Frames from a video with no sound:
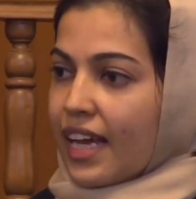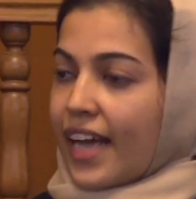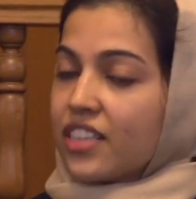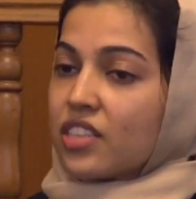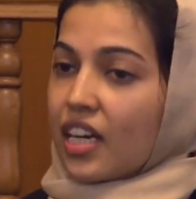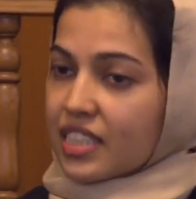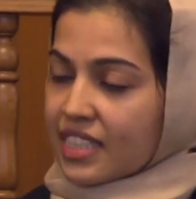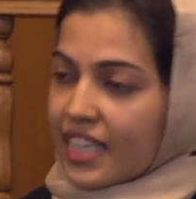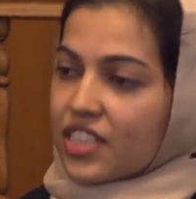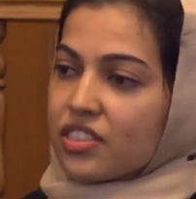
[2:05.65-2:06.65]
and
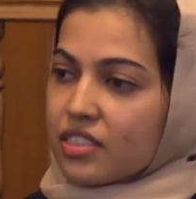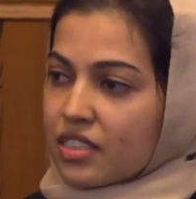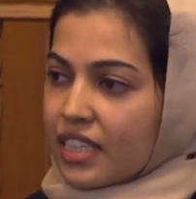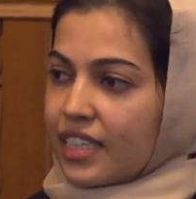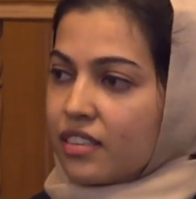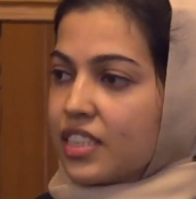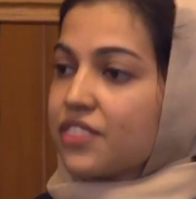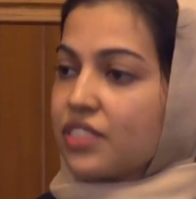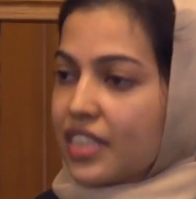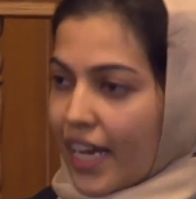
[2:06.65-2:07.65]
translations in
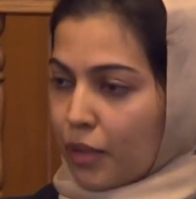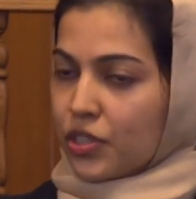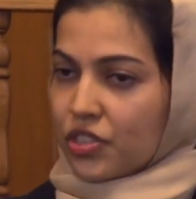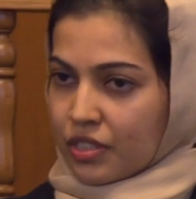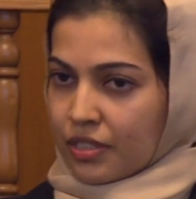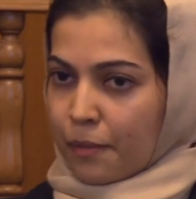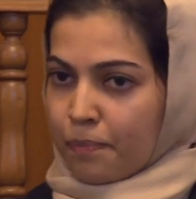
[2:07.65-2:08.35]
different languages.